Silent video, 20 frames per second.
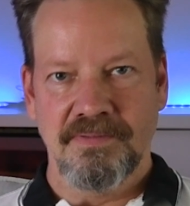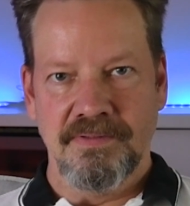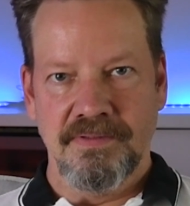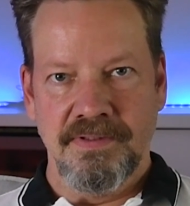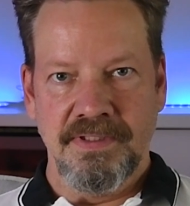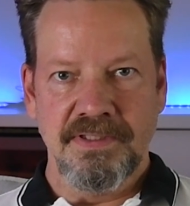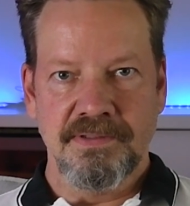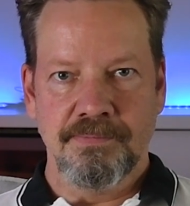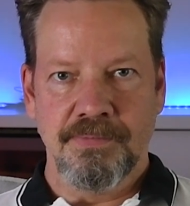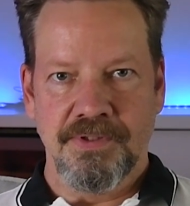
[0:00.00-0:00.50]

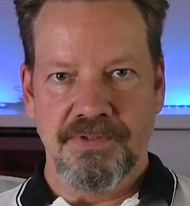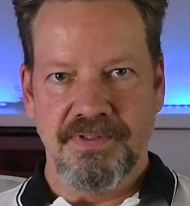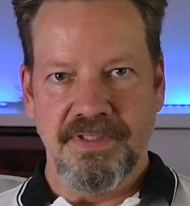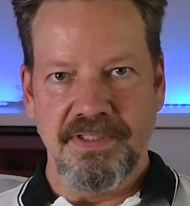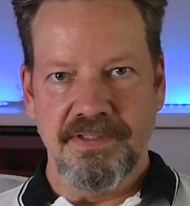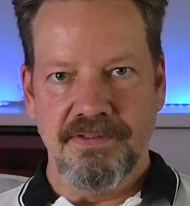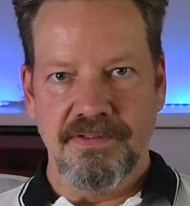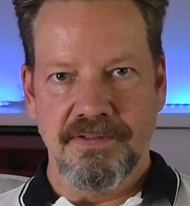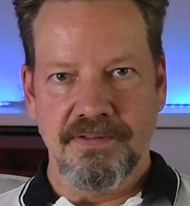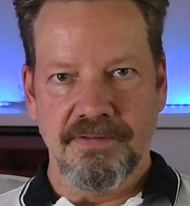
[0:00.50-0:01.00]
This
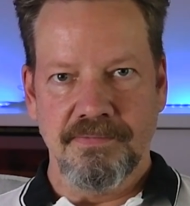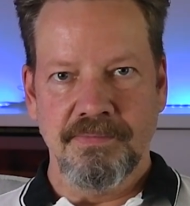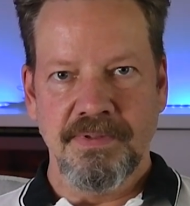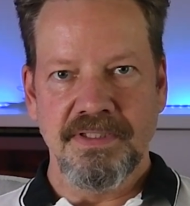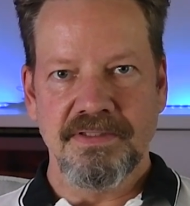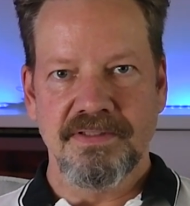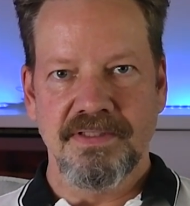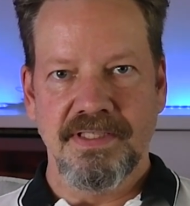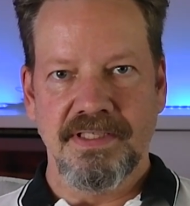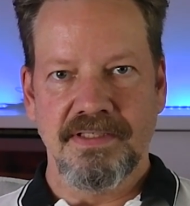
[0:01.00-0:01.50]
procedure
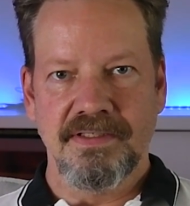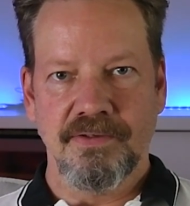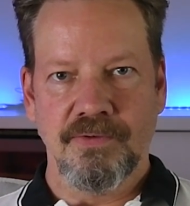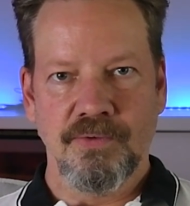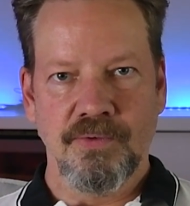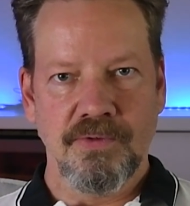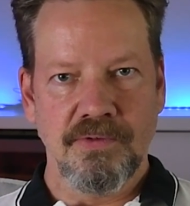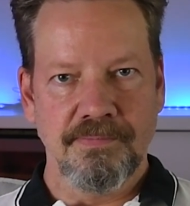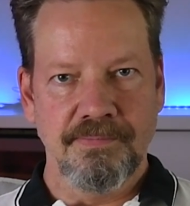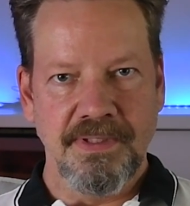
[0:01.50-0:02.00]
means that
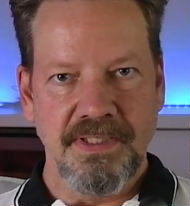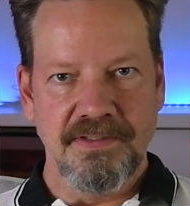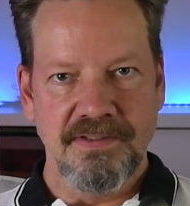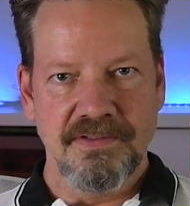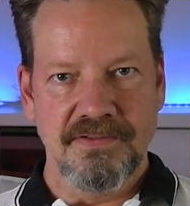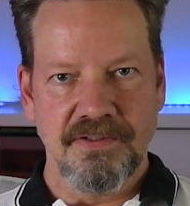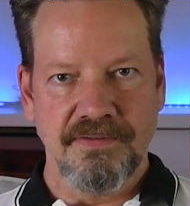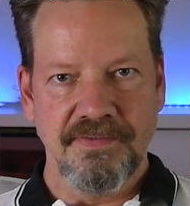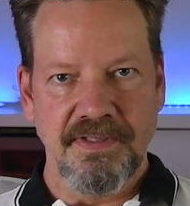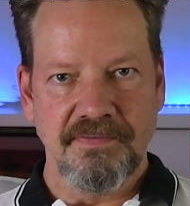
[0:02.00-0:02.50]
all
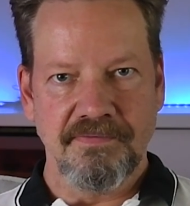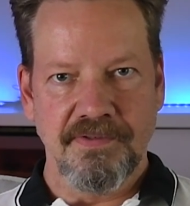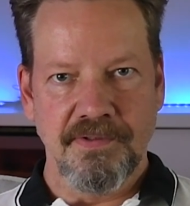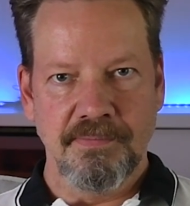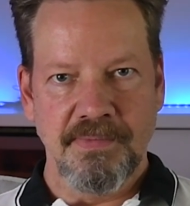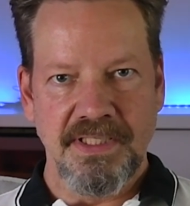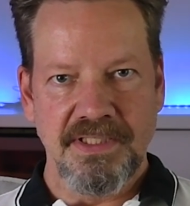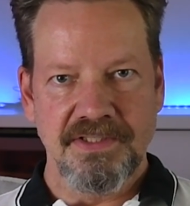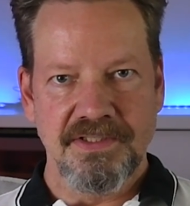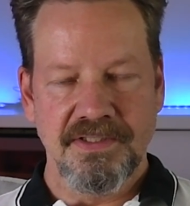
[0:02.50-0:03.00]
pieces of
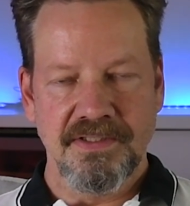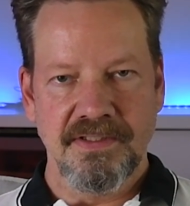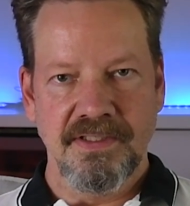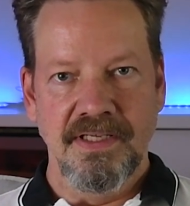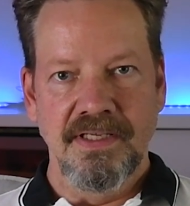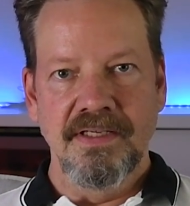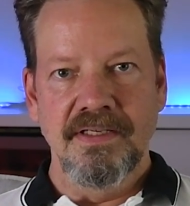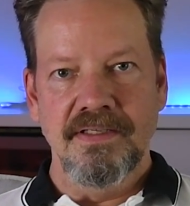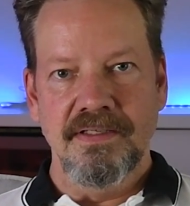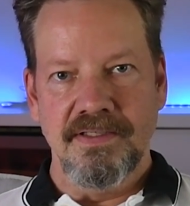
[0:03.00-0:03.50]
information
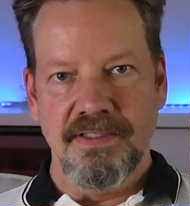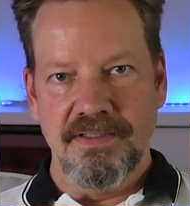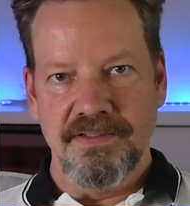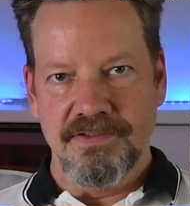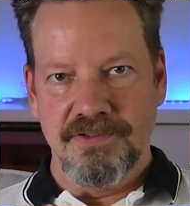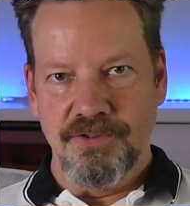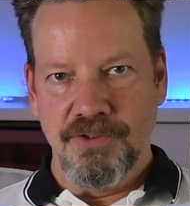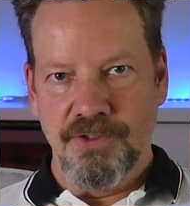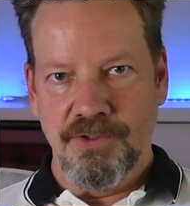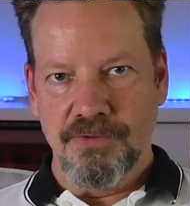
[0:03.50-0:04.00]
needs
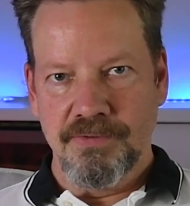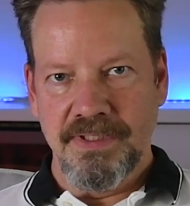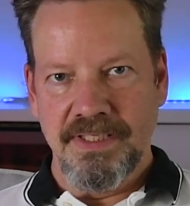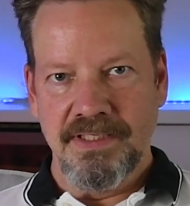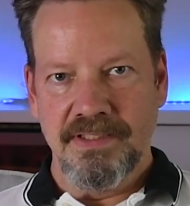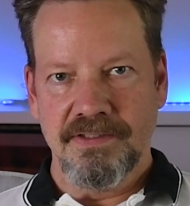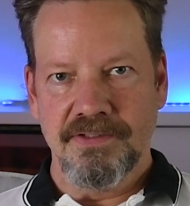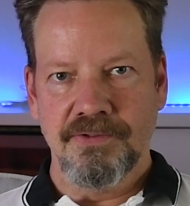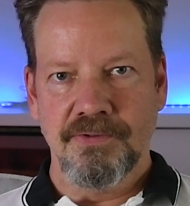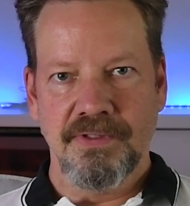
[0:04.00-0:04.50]
to go
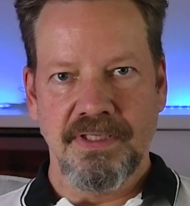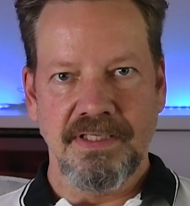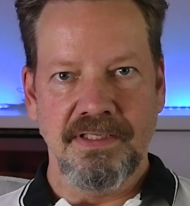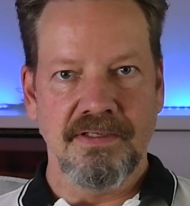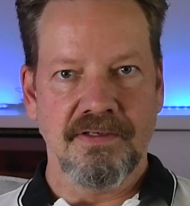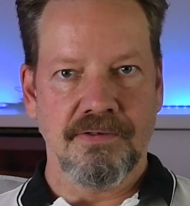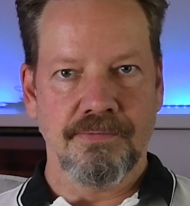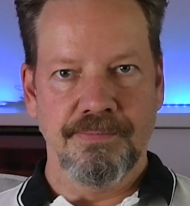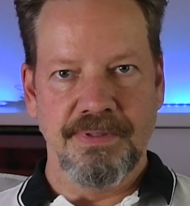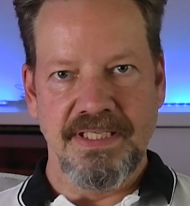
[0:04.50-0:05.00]
into
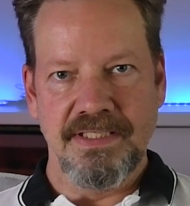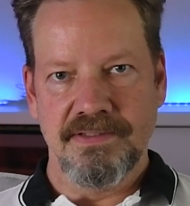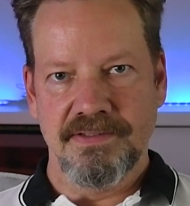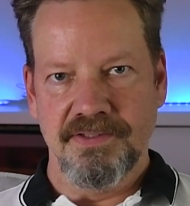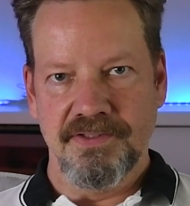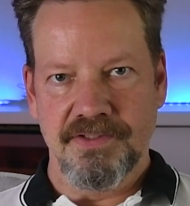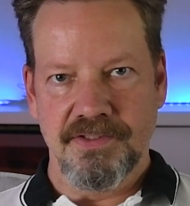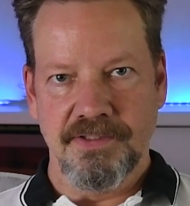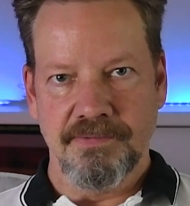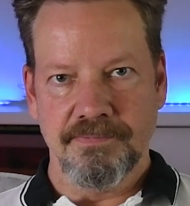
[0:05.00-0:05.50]
the ERP
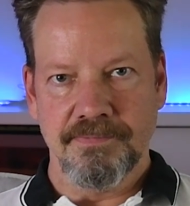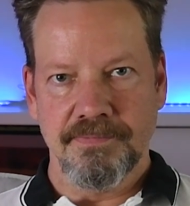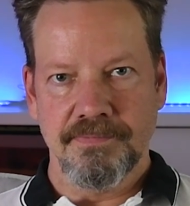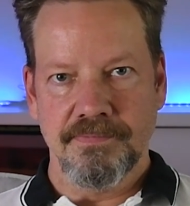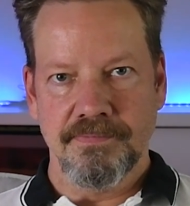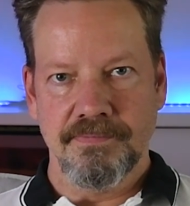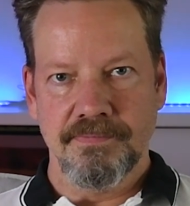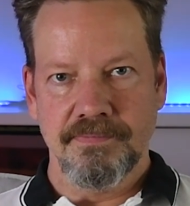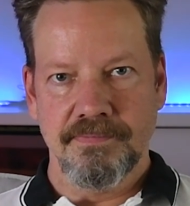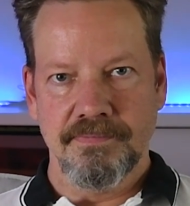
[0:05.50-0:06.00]
system.
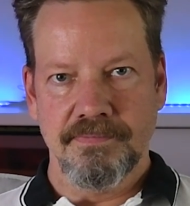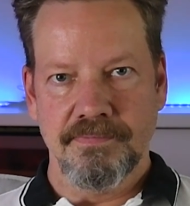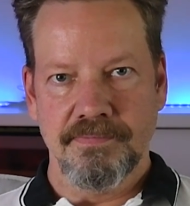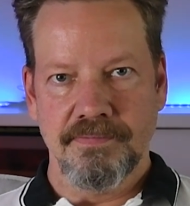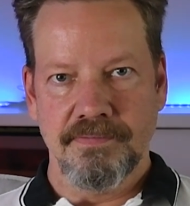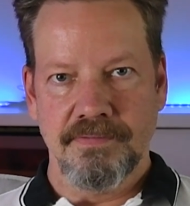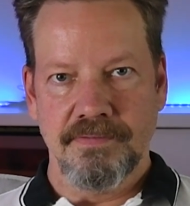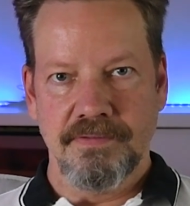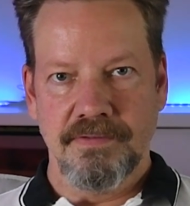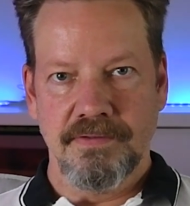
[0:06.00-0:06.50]

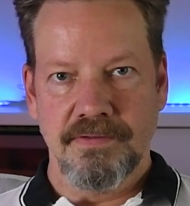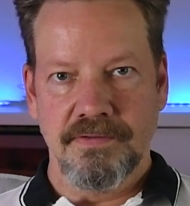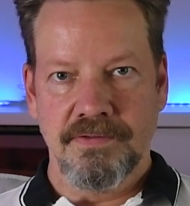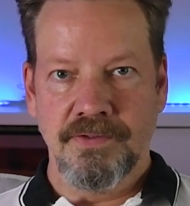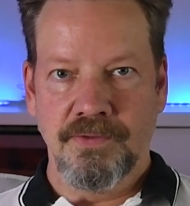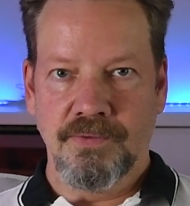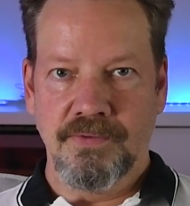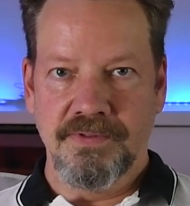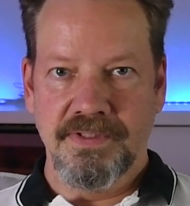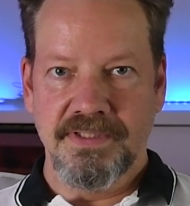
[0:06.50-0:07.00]

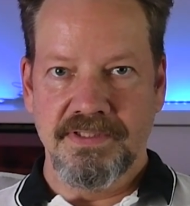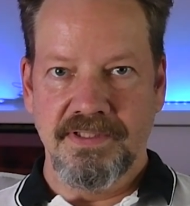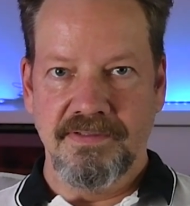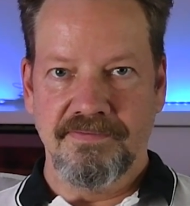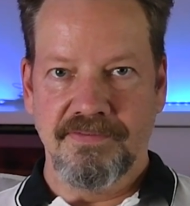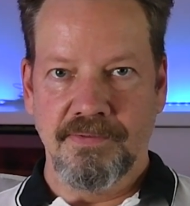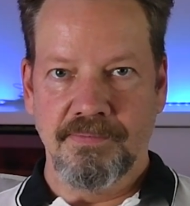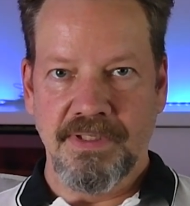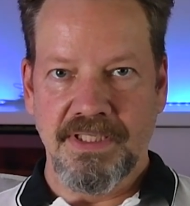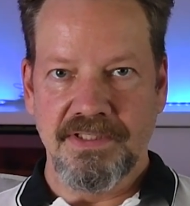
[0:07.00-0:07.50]
So all this
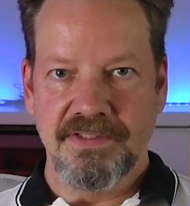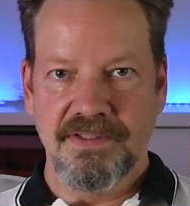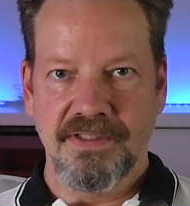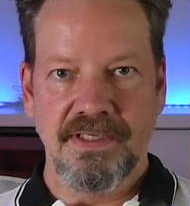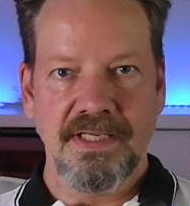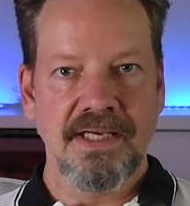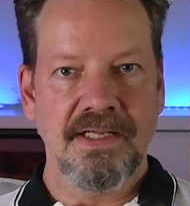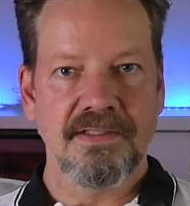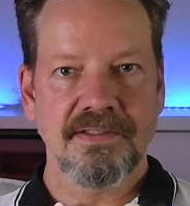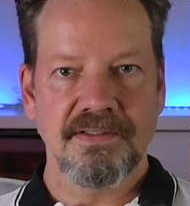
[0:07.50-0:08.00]

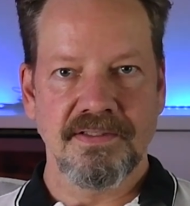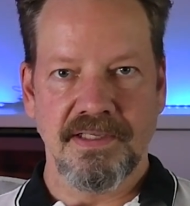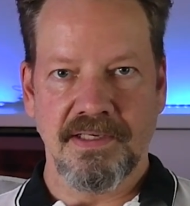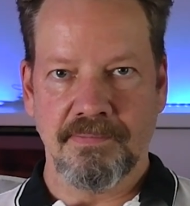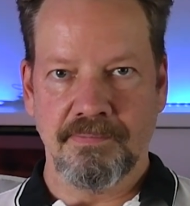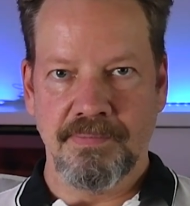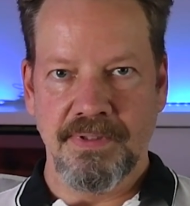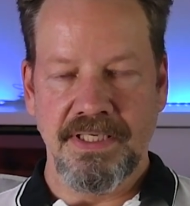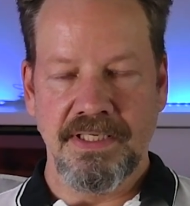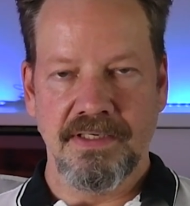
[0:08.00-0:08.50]
information ends
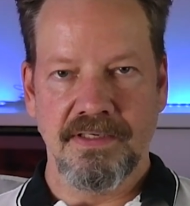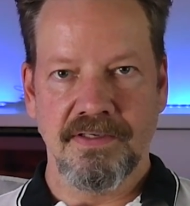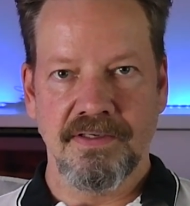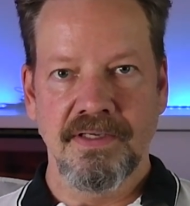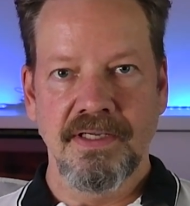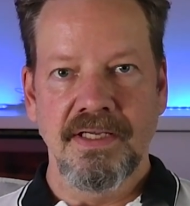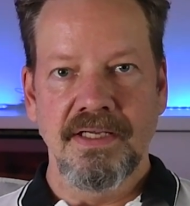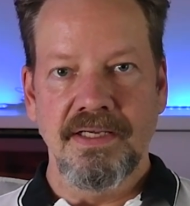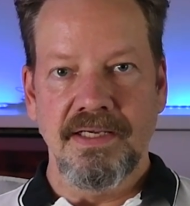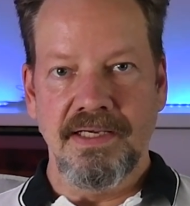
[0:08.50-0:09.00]
up in an
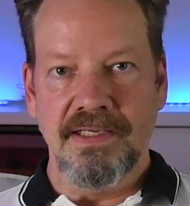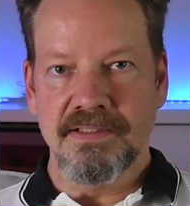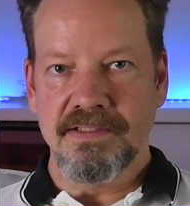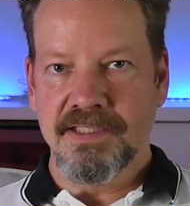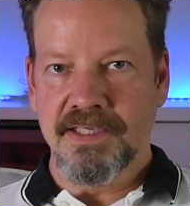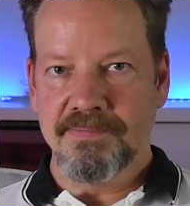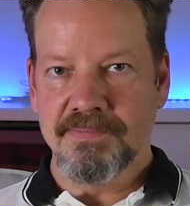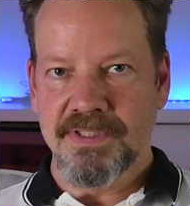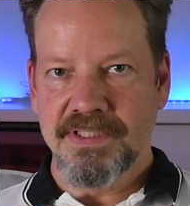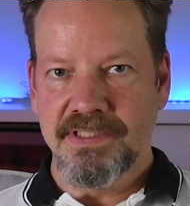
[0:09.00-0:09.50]

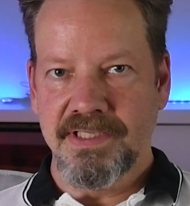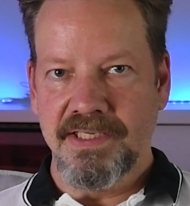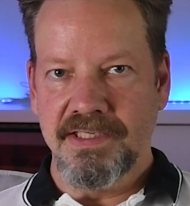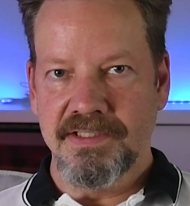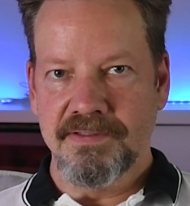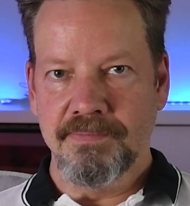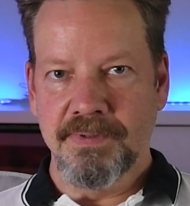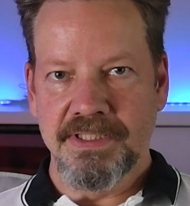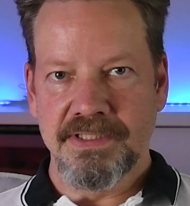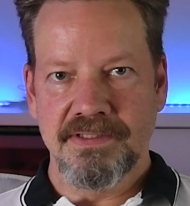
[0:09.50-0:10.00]
income
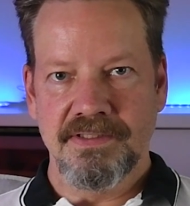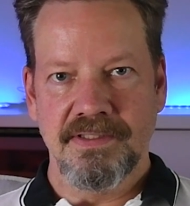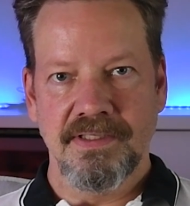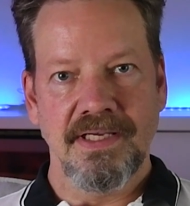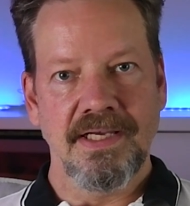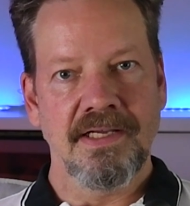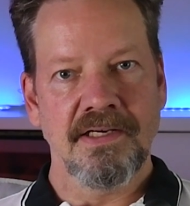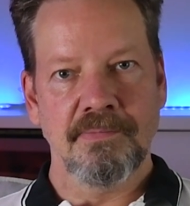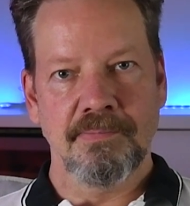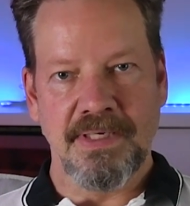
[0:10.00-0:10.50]
statement
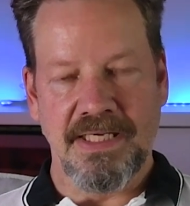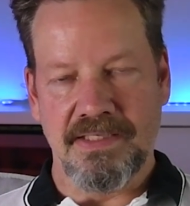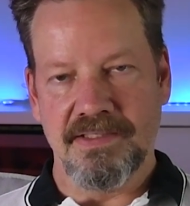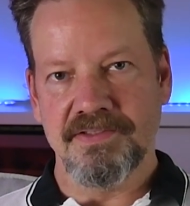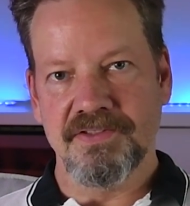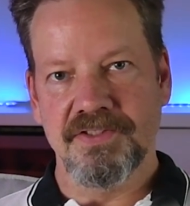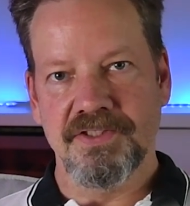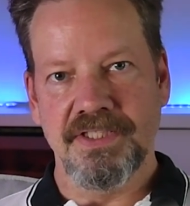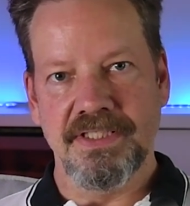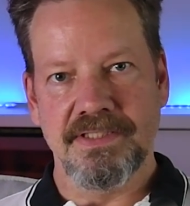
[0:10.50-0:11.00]
and a
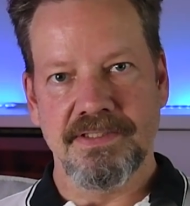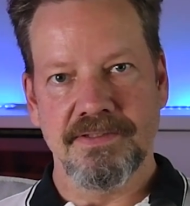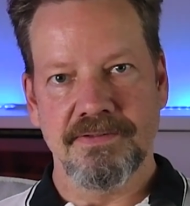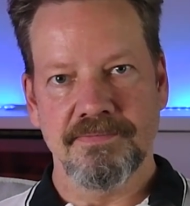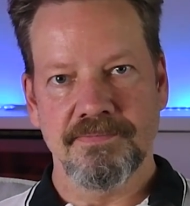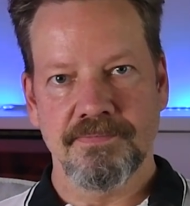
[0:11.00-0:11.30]
balance sheet.